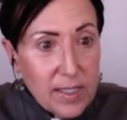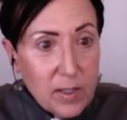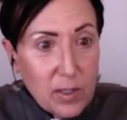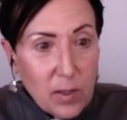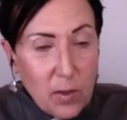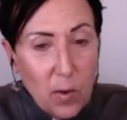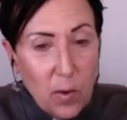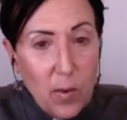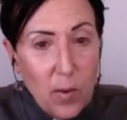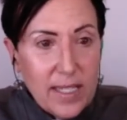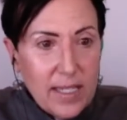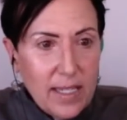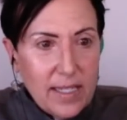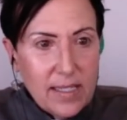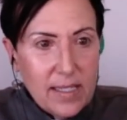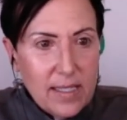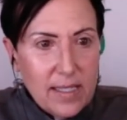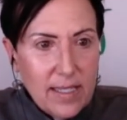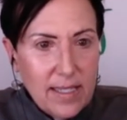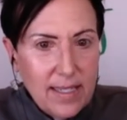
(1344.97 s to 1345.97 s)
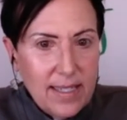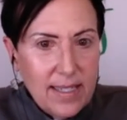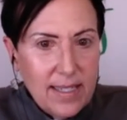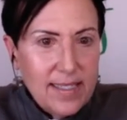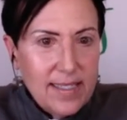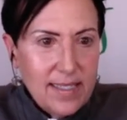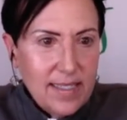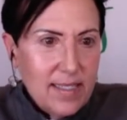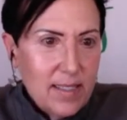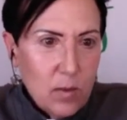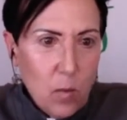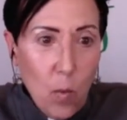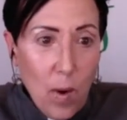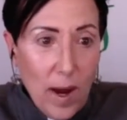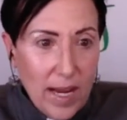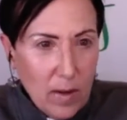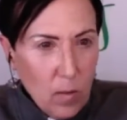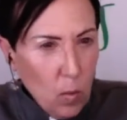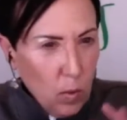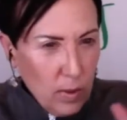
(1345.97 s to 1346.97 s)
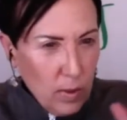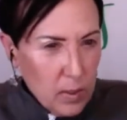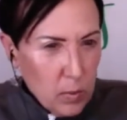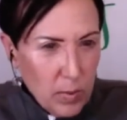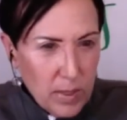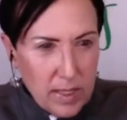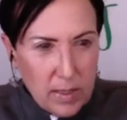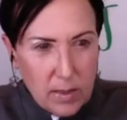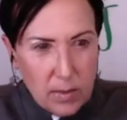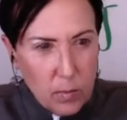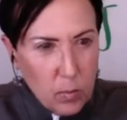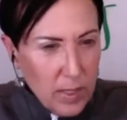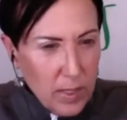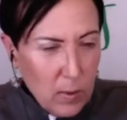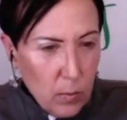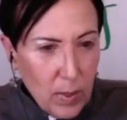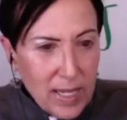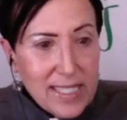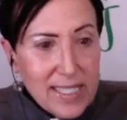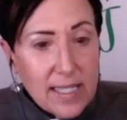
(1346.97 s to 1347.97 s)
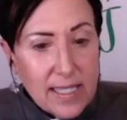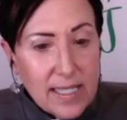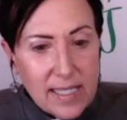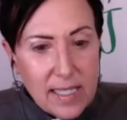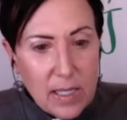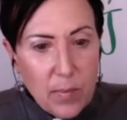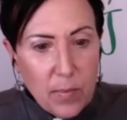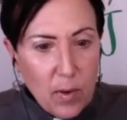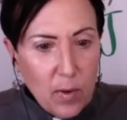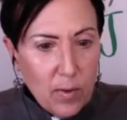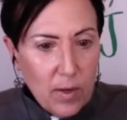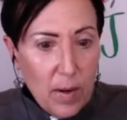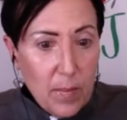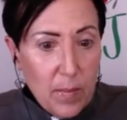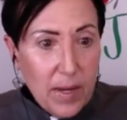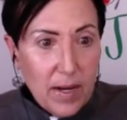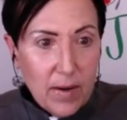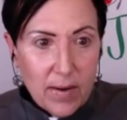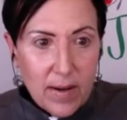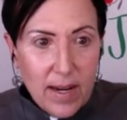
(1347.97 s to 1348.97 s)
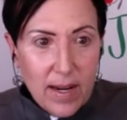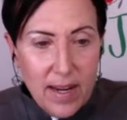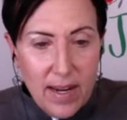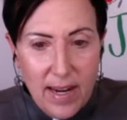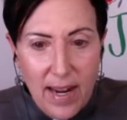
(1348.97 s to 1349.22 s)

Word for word: And so it's just the way it works with the residency program here.